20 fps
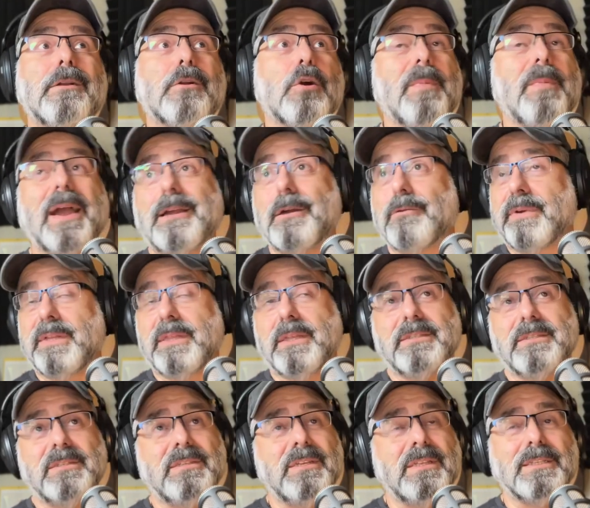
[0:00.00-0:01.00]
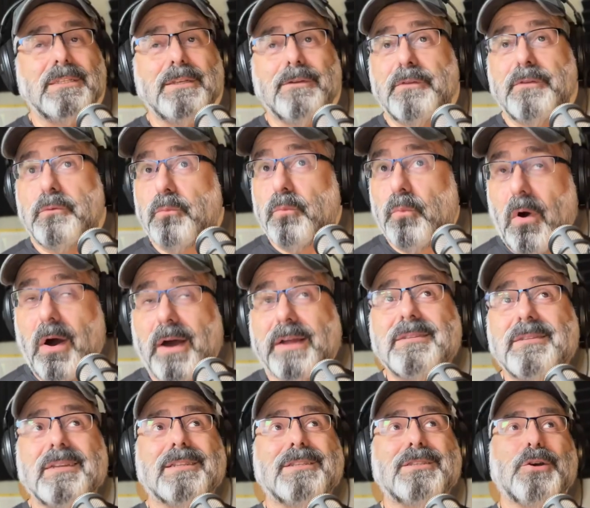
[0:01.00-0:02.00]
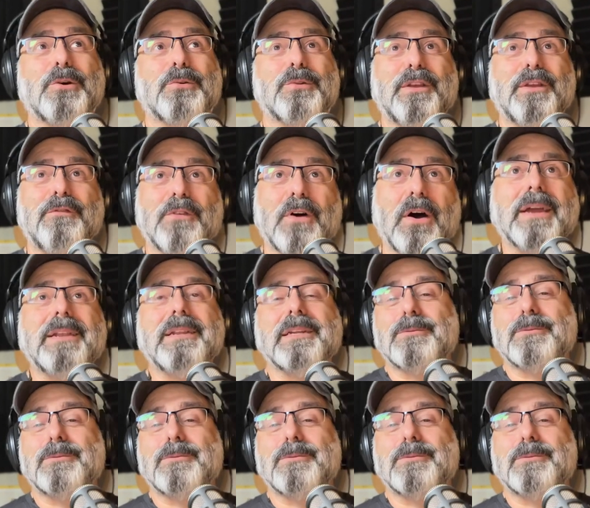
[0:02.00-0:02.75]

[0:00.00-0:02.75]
Go back and re listen to this if you want. That's totally fine.